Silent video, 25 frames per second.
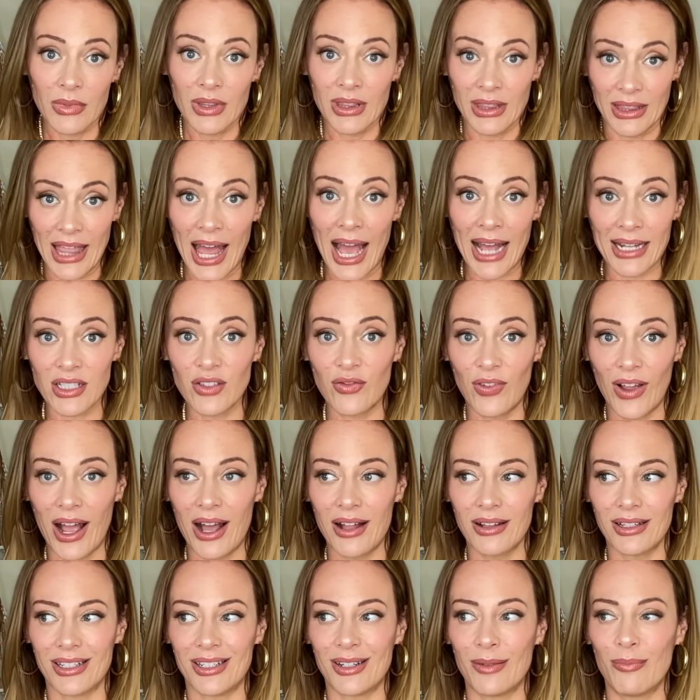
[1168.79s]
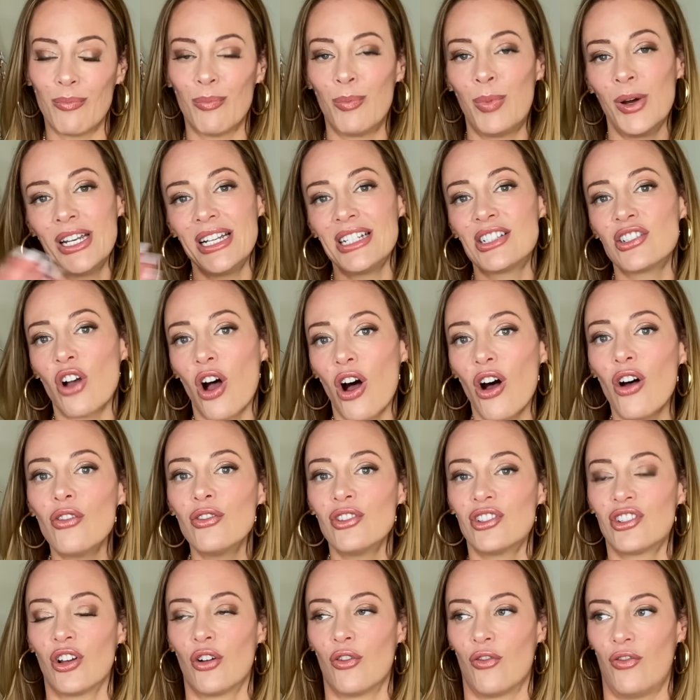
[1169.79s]
That's valid, but it's
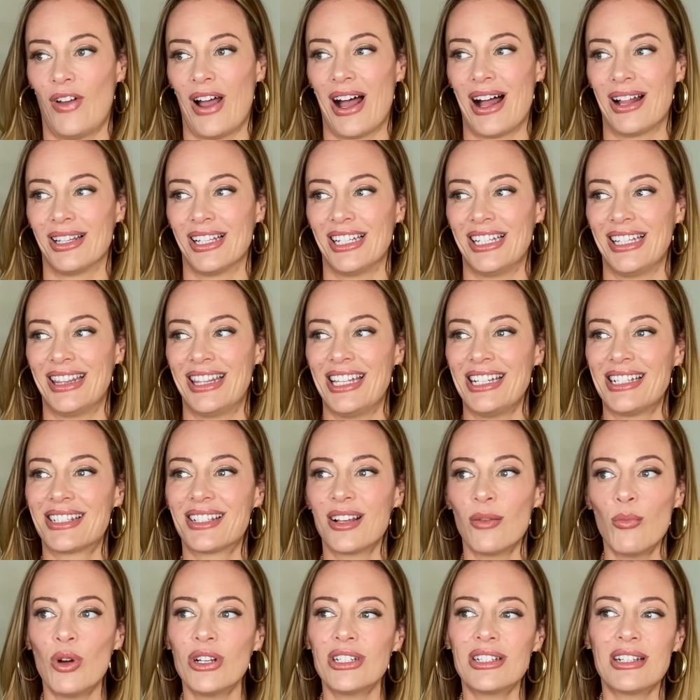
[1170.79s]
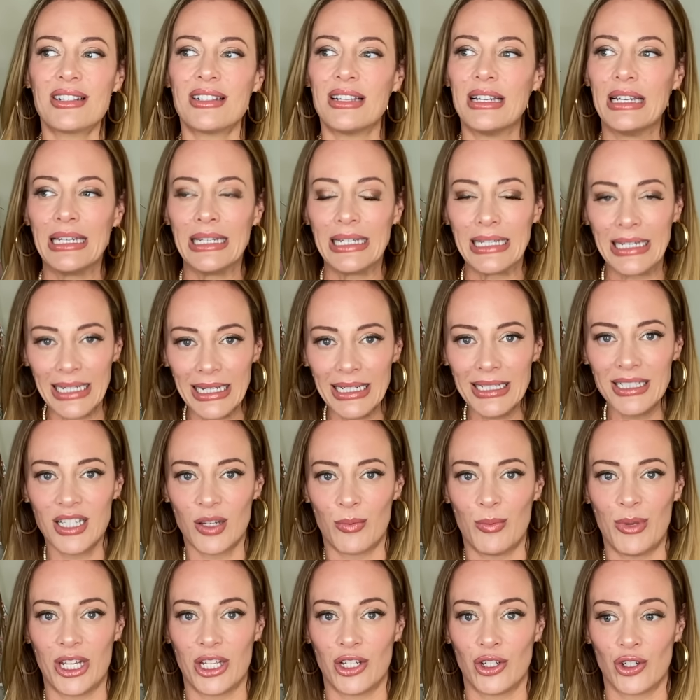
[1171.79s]
also valid that someone doesn't need to
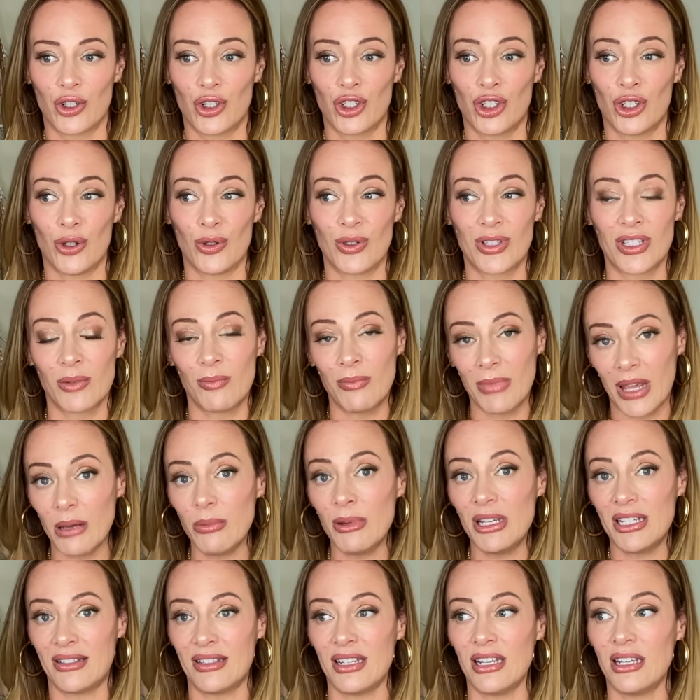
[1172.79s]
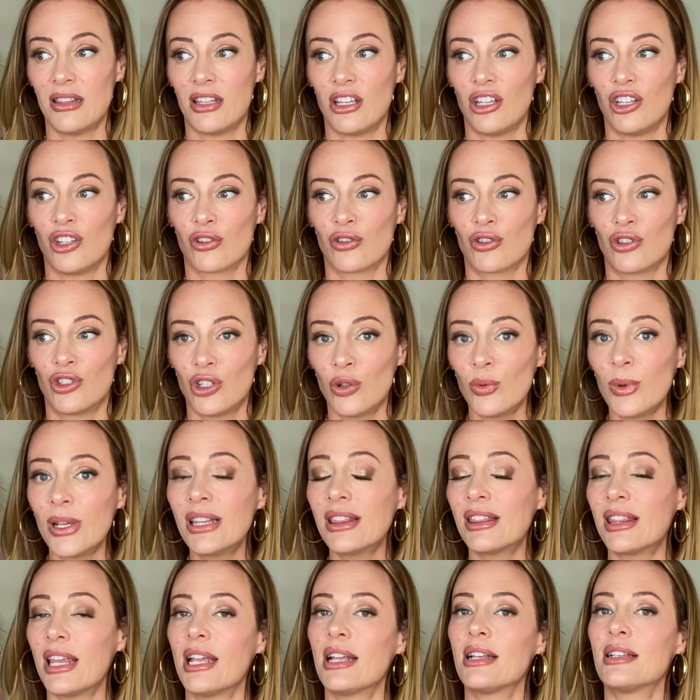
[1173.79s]
be in your shoes to maybe see that you're doing
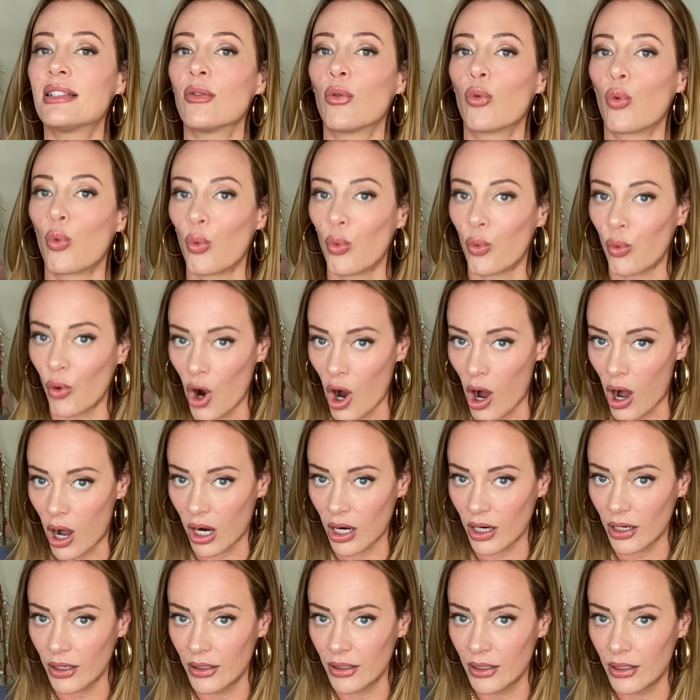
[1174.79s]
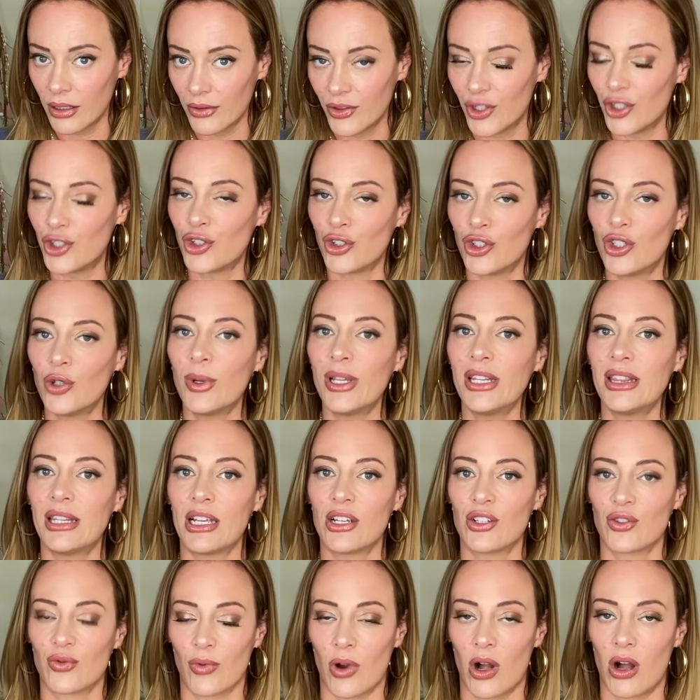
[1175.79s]
things wrong, that you're doing
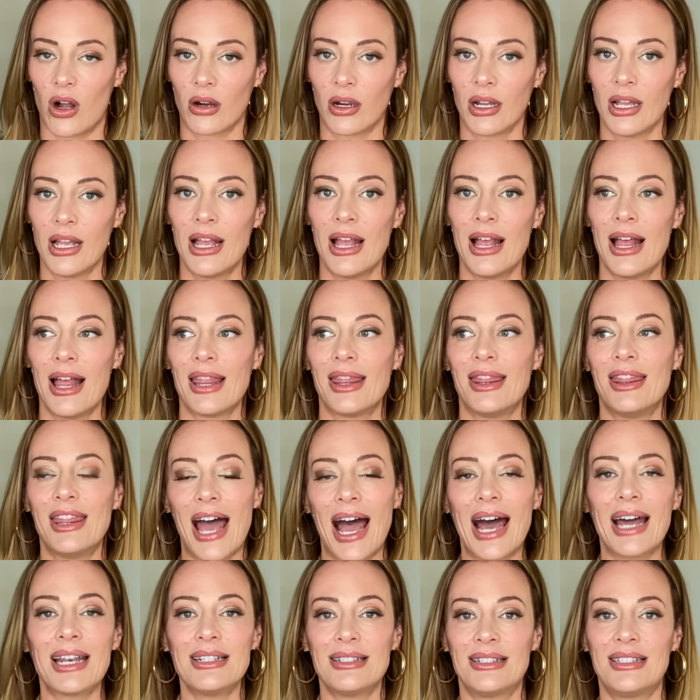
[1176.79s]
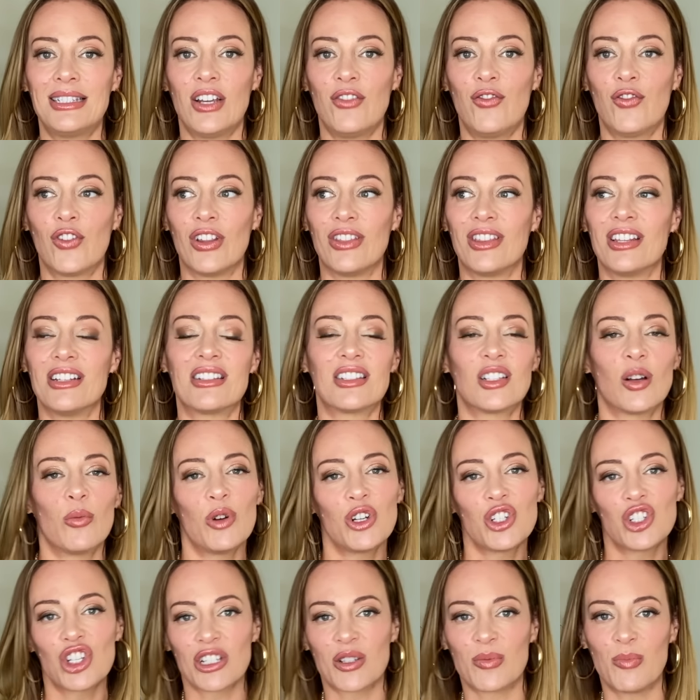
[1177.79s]
things wrong. That is different than
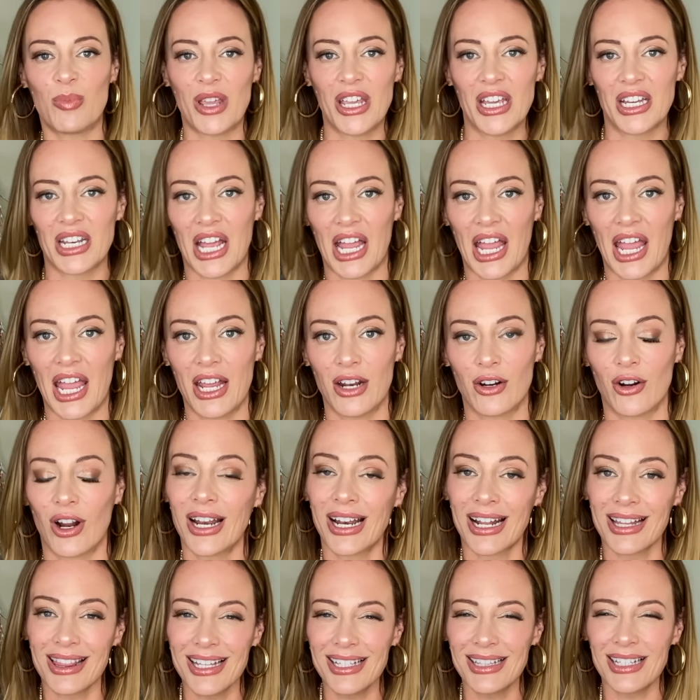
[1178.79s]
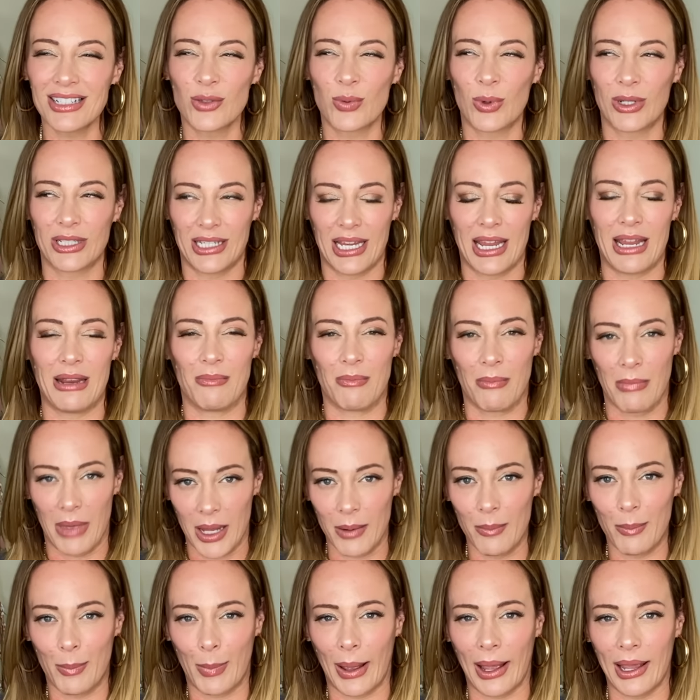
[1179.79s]
someone just being a hater. And I think that's what Tate
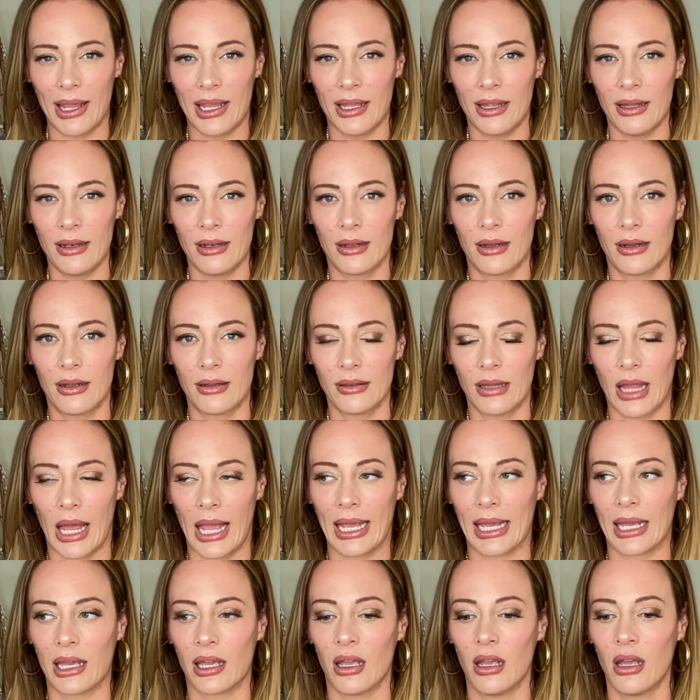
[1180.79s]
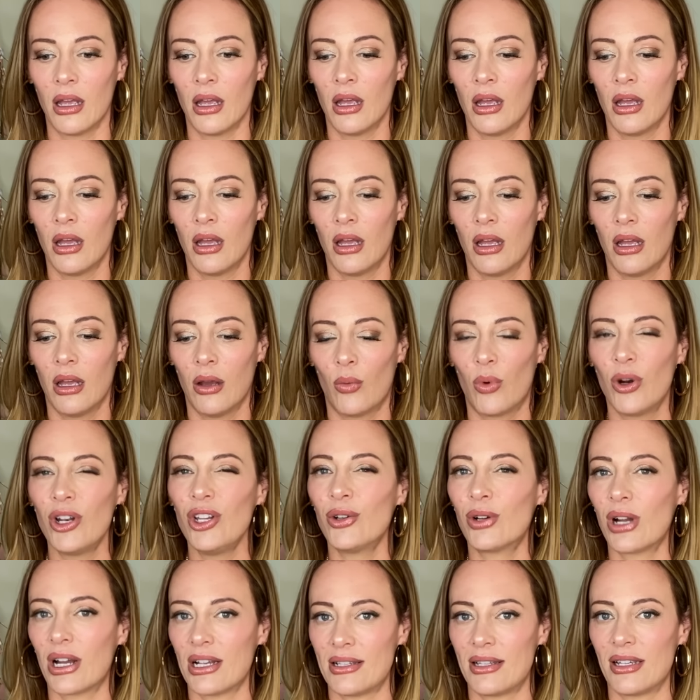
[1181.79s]
meant by it. Like, what do
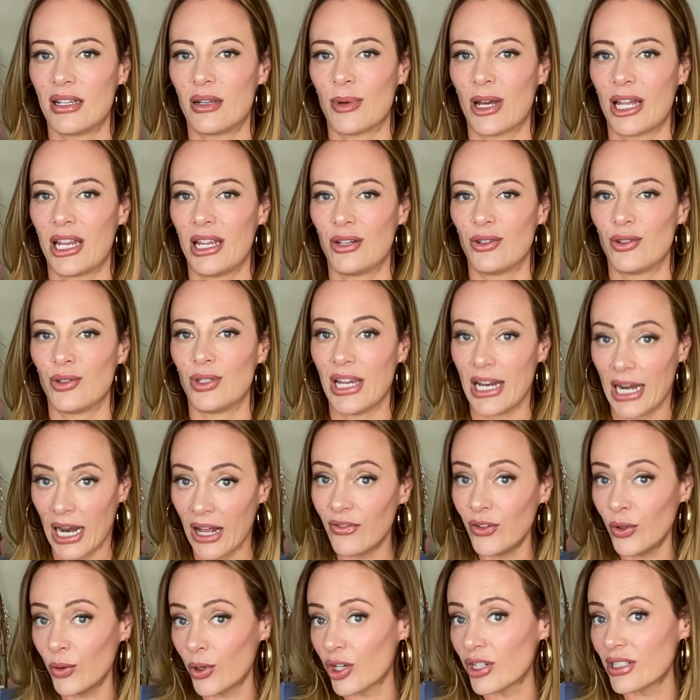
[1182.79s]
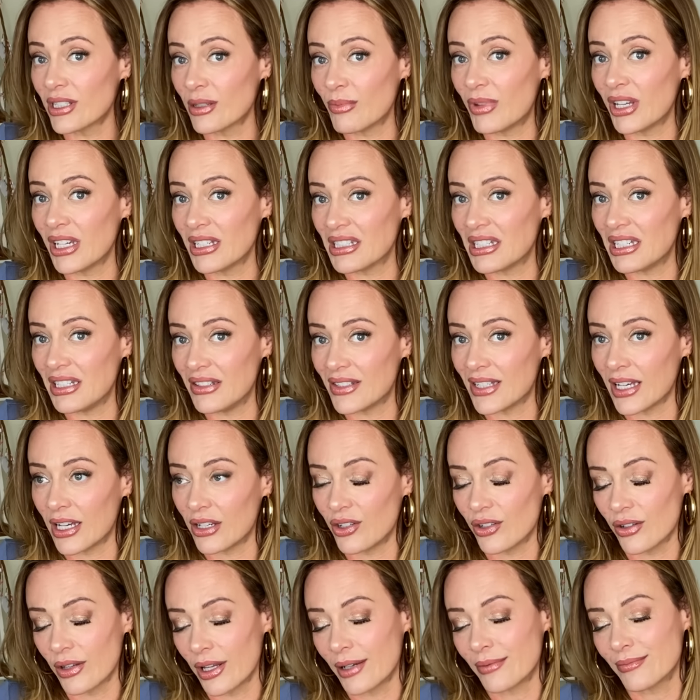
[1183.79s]
you guys think about Andrew Tate? Have you heard some things that he said and
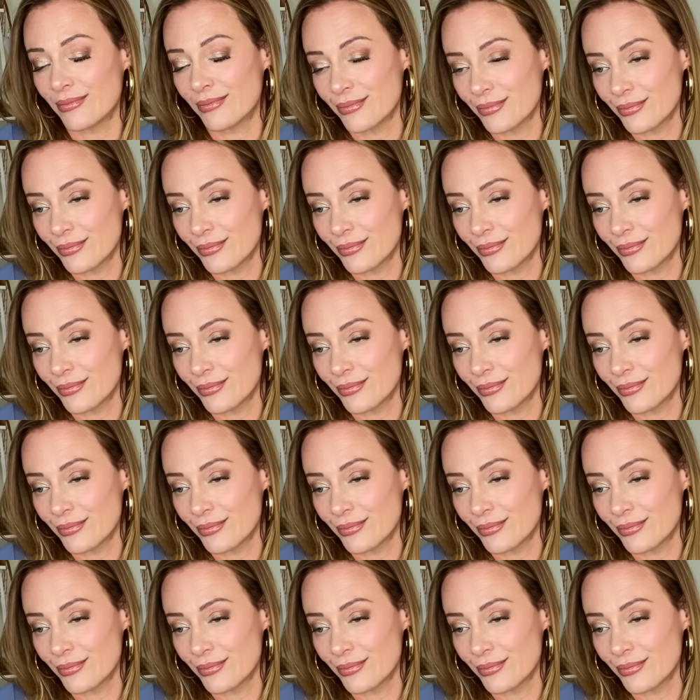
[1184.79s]
you're like,